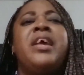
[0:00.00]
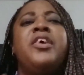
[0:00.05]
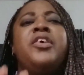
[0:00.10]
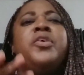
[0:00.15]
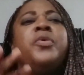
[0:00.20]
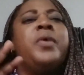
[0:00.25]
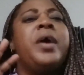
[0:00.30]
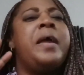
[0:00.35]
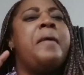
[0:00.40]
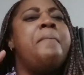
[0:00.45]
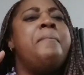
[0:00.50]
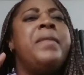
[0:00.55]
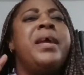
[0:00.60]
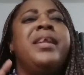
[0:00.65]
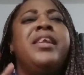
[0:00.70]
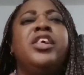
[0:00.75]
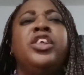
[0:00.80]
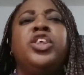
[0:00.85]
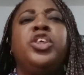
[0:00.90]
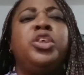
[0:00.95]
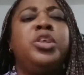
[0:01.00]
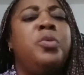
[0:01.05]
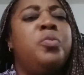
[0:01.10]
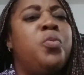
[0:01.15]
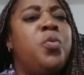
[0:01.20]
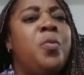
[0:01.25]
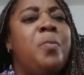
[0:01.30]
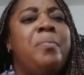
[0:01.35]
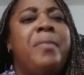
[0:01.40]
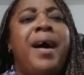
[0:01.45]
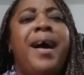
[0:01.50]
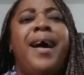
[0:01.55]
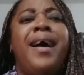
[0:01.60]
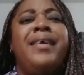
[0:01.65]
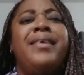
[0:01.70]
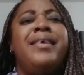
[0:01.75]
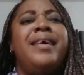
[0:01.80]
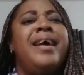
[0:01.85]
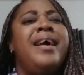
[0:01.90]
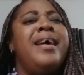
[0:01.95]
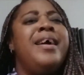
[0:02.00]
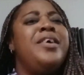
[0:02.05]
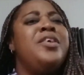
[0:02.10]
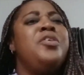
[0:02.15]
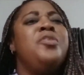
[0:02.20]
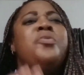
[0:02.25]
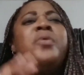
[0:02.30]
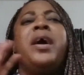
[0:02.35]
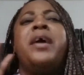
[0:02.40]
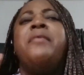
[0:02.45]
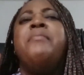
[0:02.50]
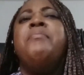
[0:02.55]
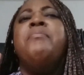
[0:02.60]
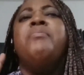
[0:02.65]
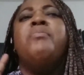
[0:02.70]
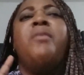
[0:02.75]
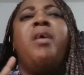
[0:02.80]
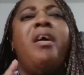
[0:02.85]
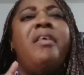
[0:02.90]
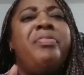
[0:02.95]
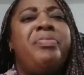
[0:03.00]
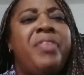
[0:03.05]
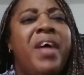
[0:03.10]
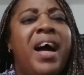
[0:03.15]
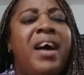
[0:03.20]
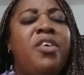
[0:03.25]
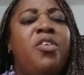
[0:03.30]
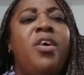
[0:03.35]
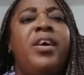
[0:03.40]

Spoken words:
you are a ministry woman, you are a mother.